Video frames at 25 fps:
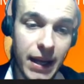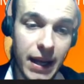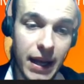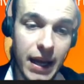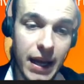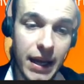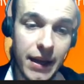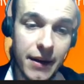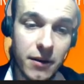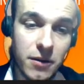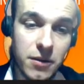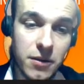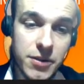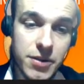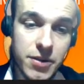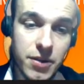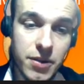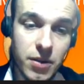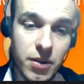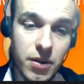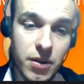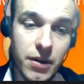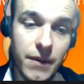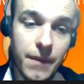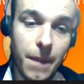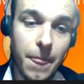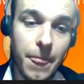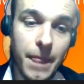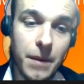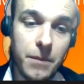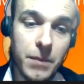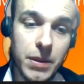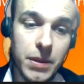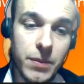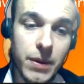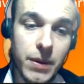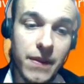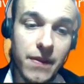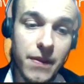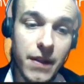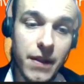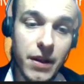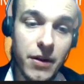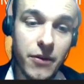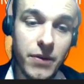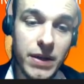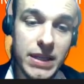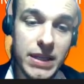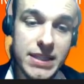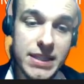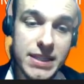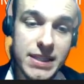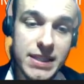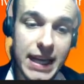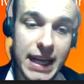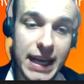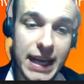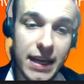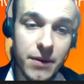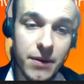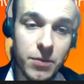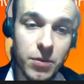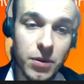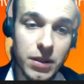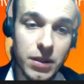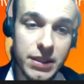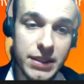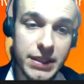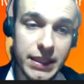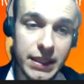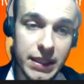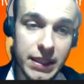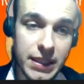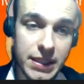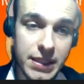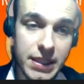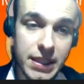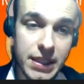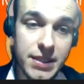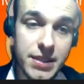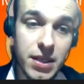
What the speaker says: and also between the risks and volatility.